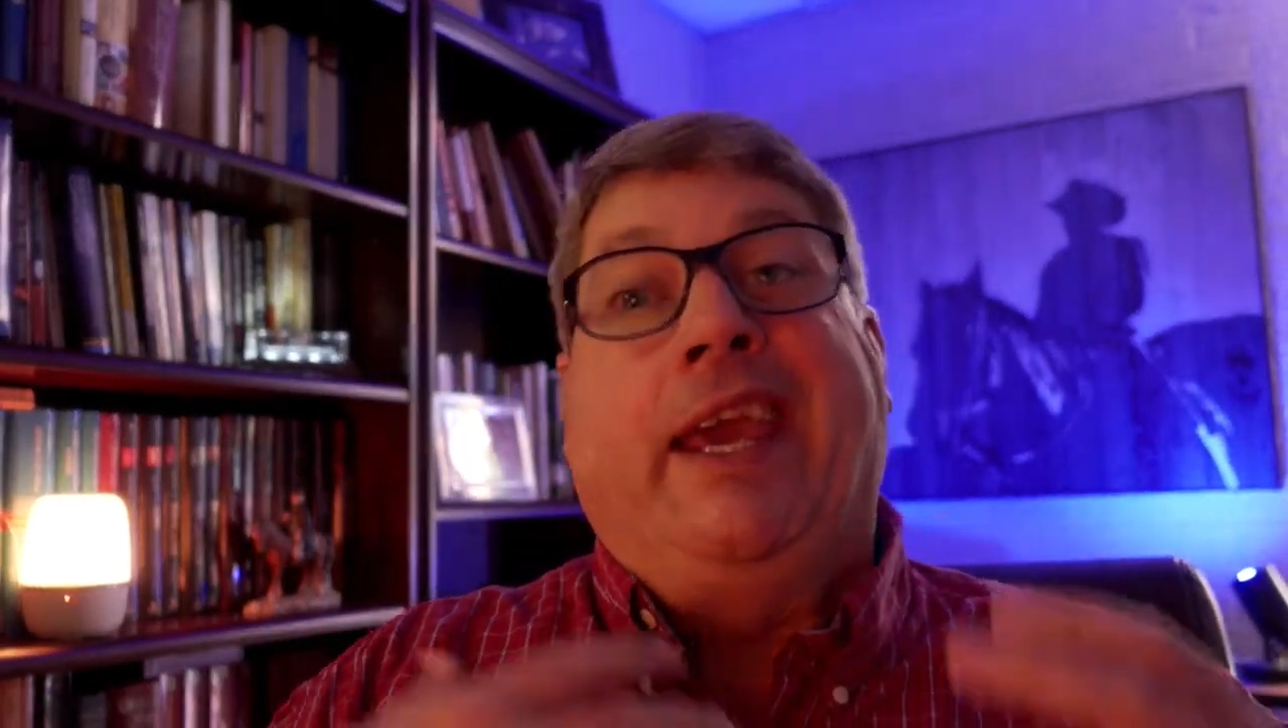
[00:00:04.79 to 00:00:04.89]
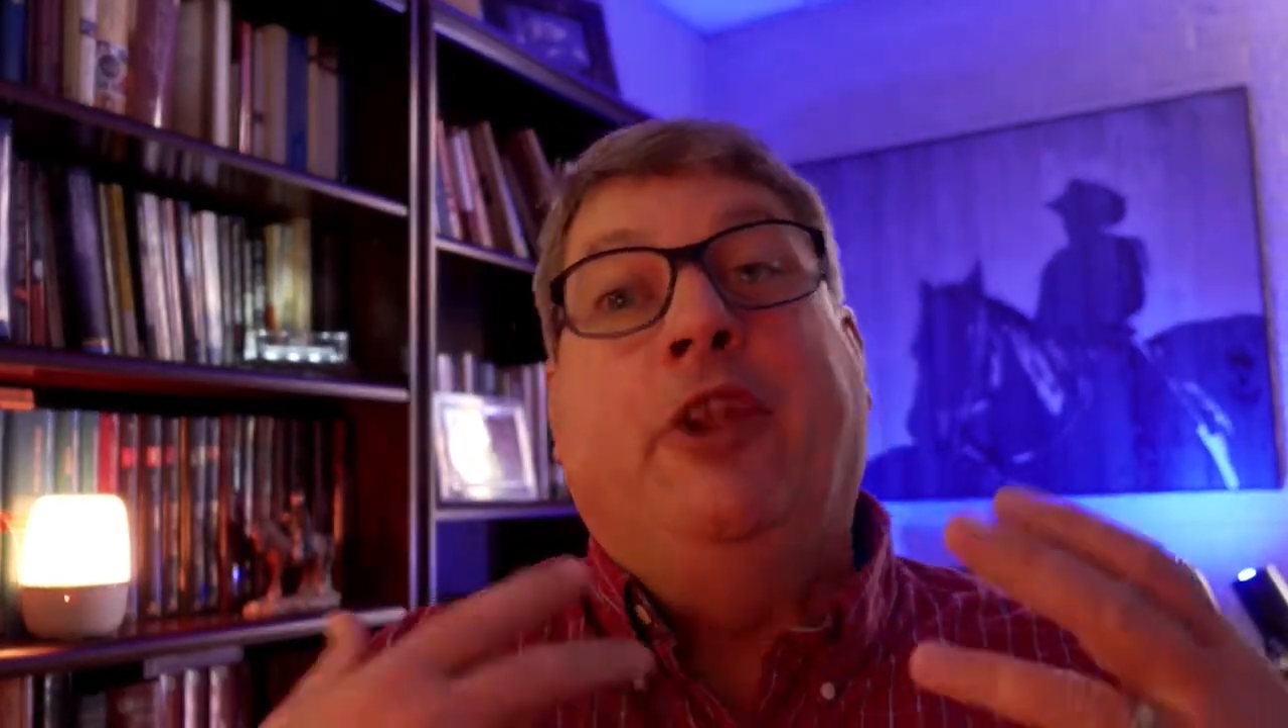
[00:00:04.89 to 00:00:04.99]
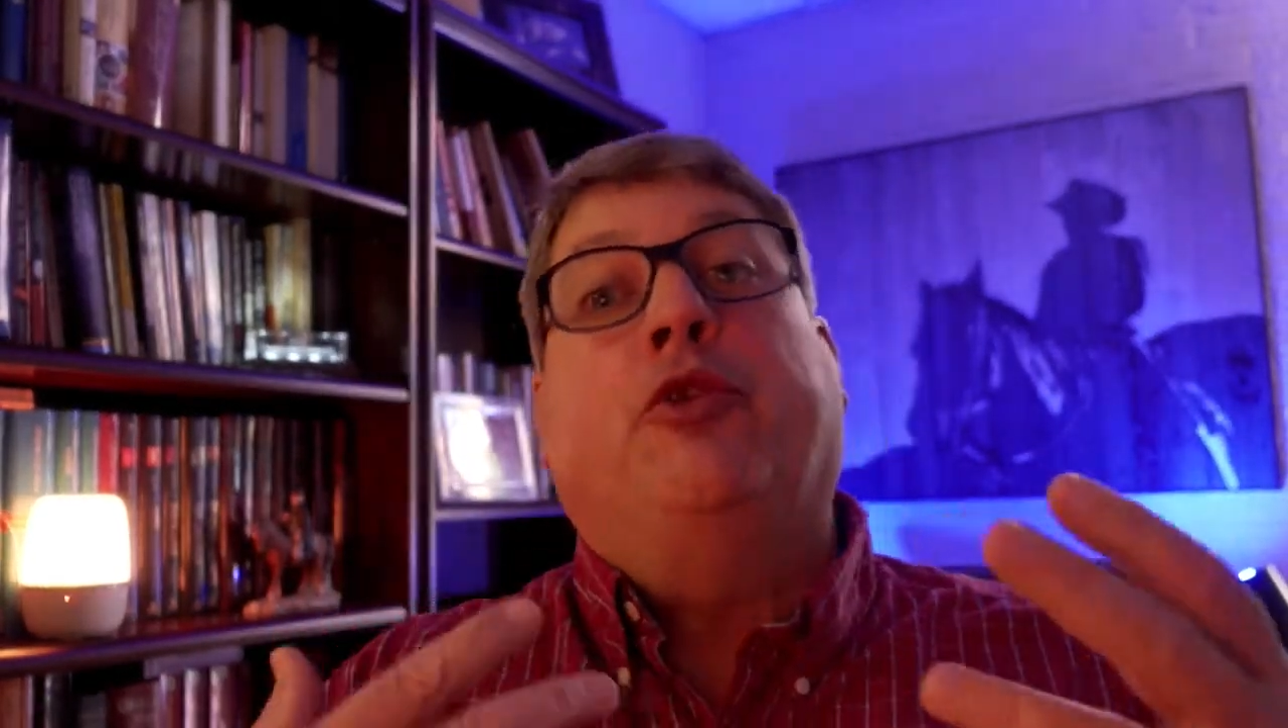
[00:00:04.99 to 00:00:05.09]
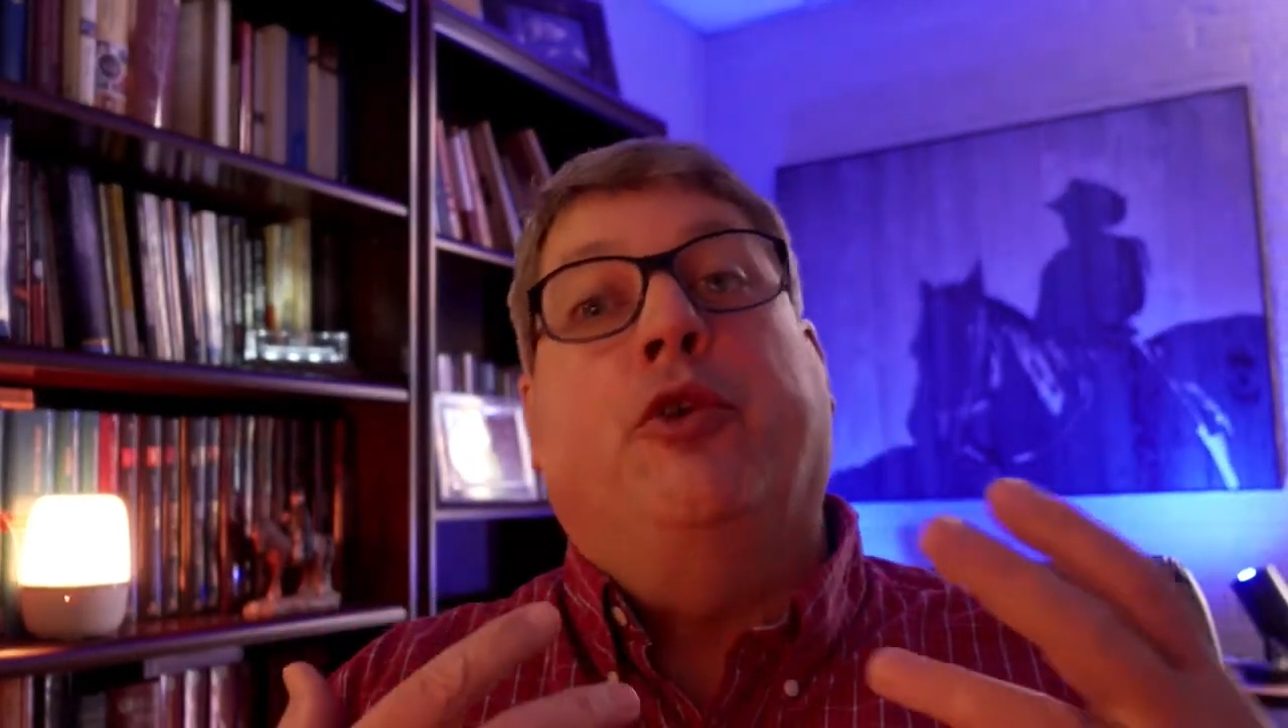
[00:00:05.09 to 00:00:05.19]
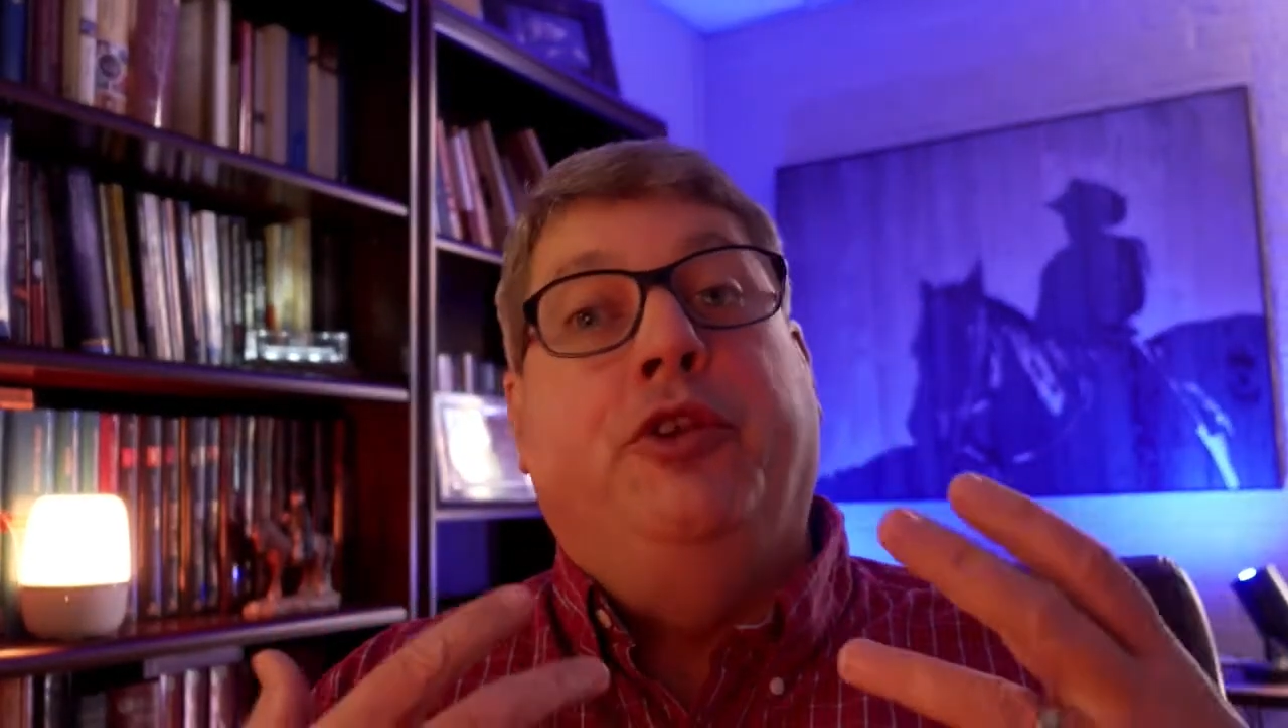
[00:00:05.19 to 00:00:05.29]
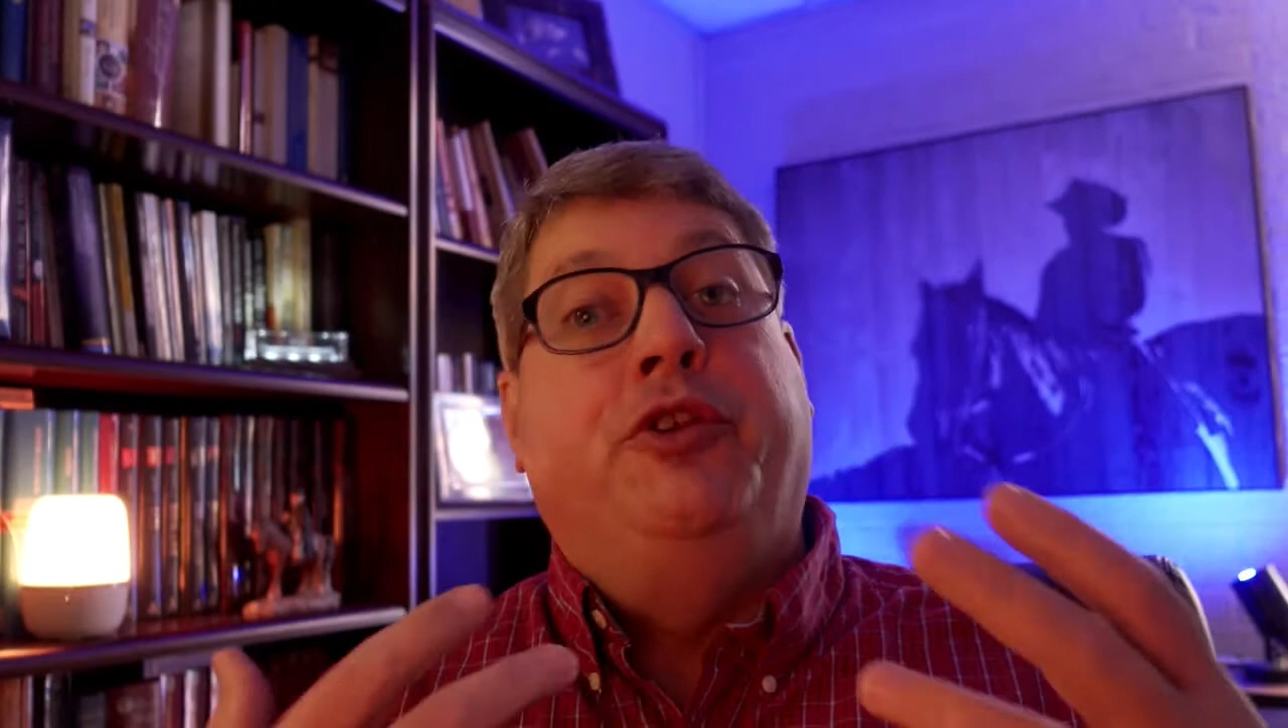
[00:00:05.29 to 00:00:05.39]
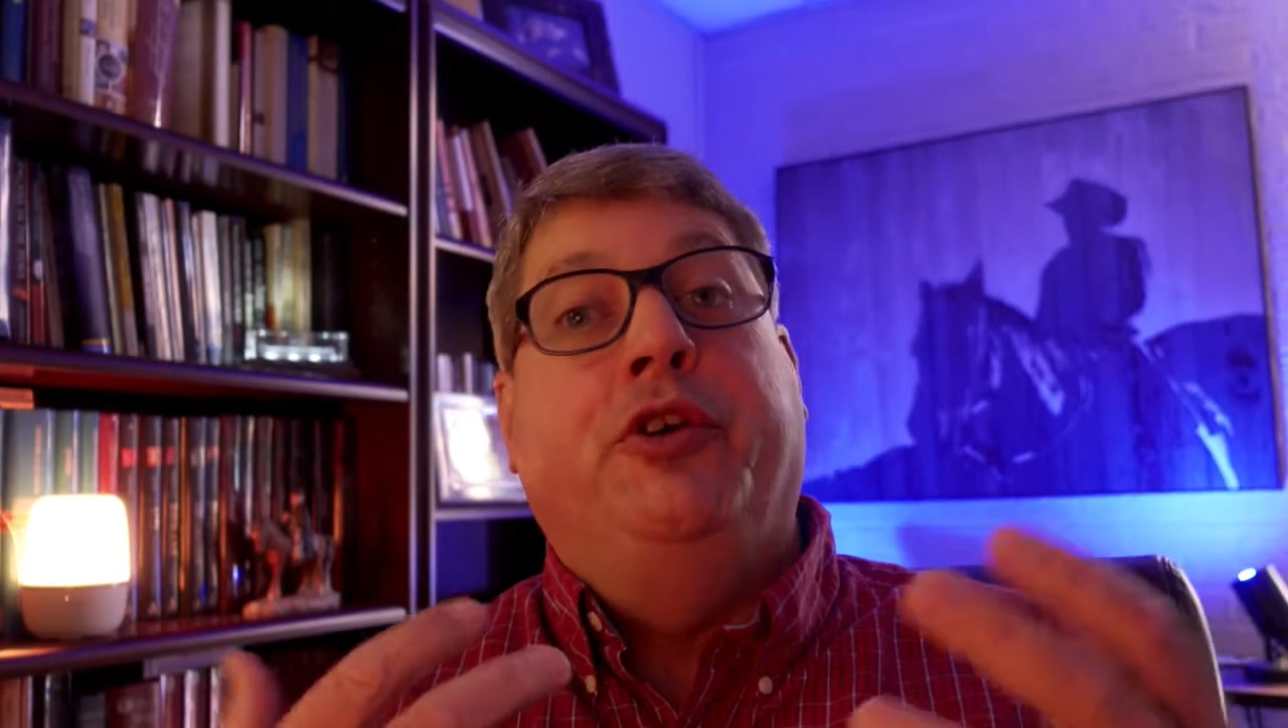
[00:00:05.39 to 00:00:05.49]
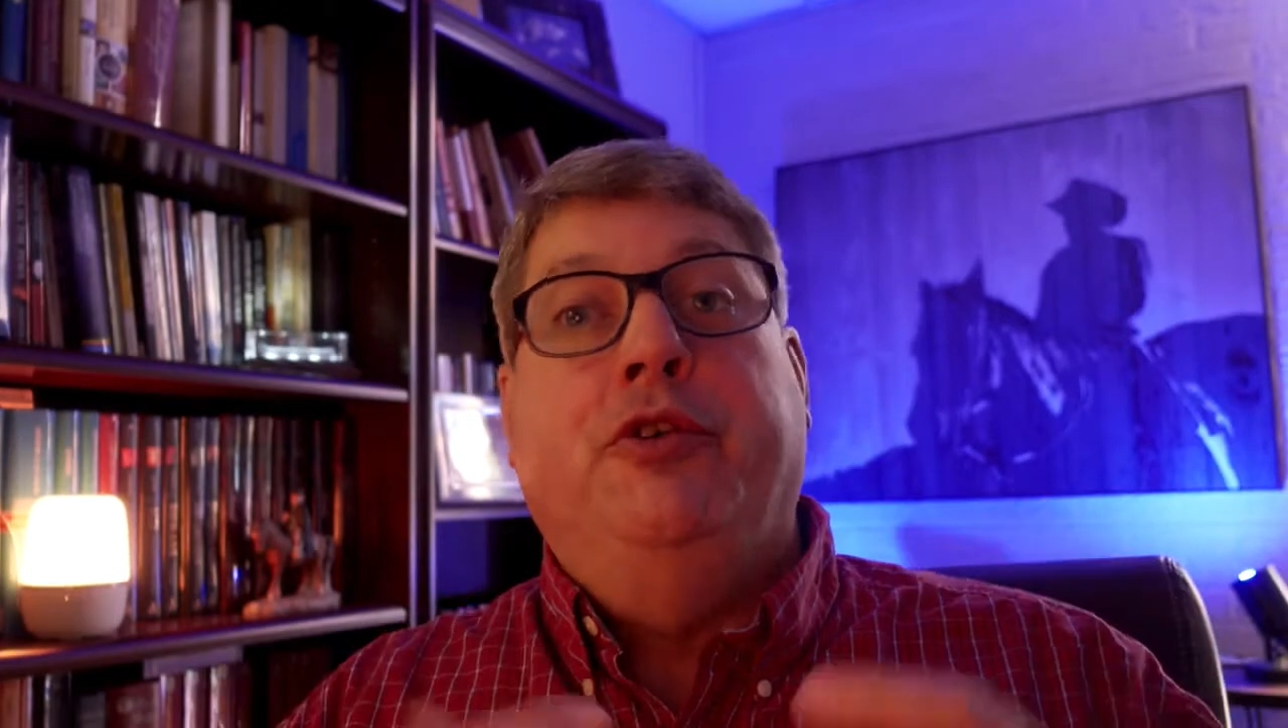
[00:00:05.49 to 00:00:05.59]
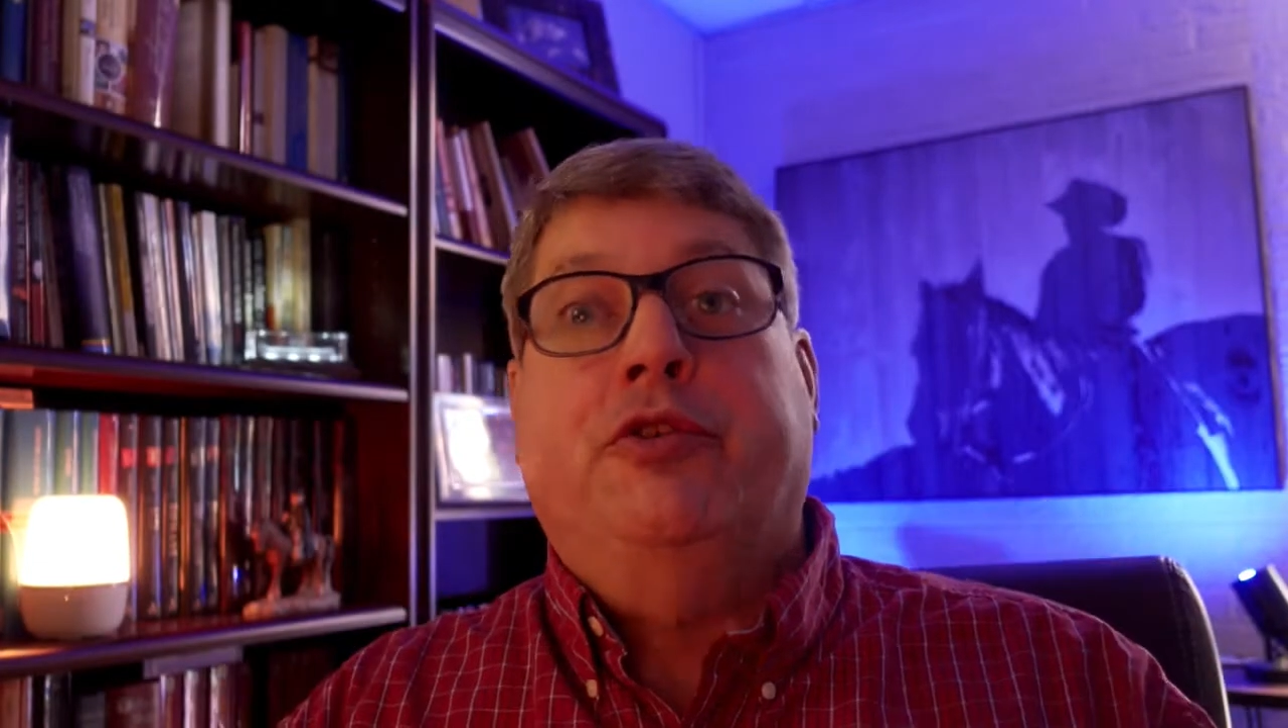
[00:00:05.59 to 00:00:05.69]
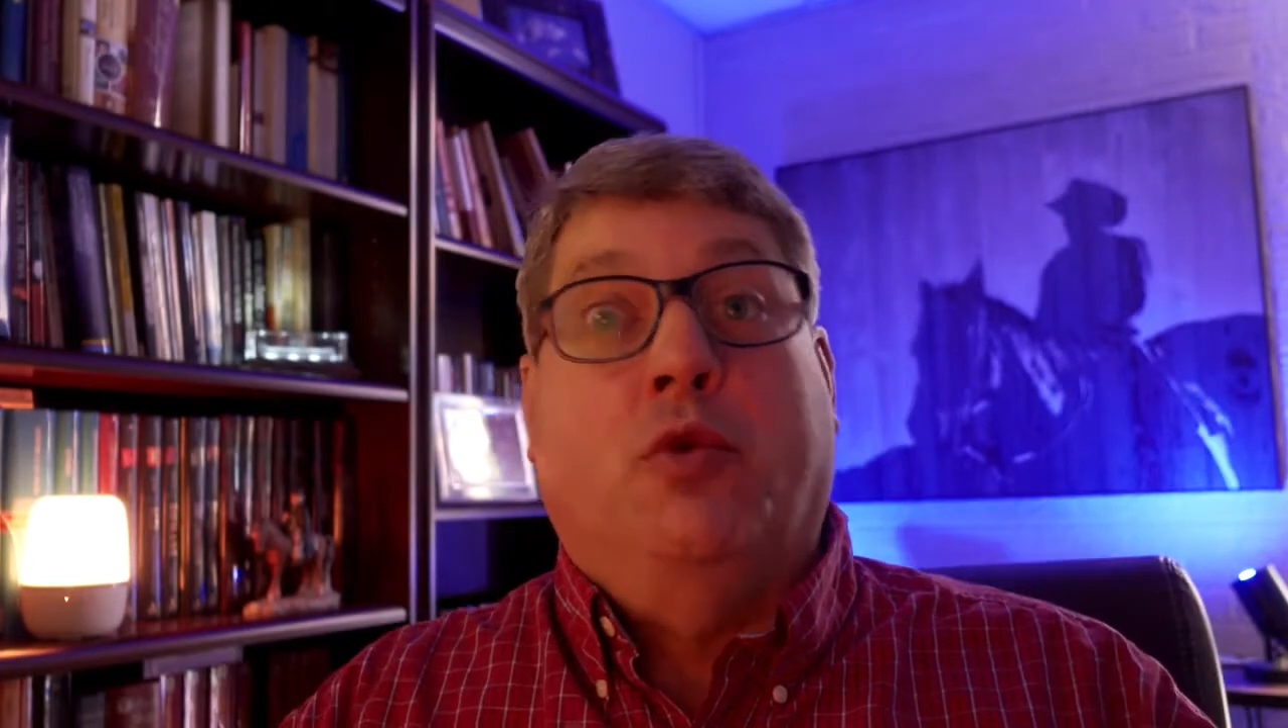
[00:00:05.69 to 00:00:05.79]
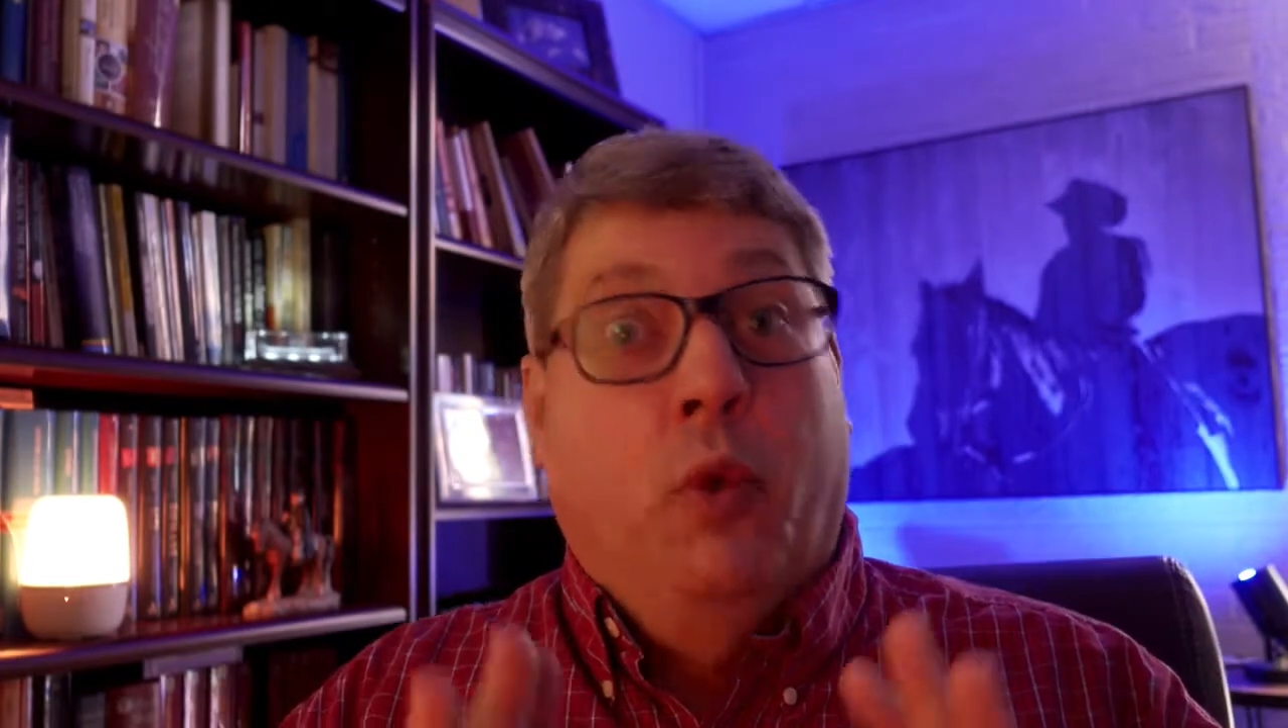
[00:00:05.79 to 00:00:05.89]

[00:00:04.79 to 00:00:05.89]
introduced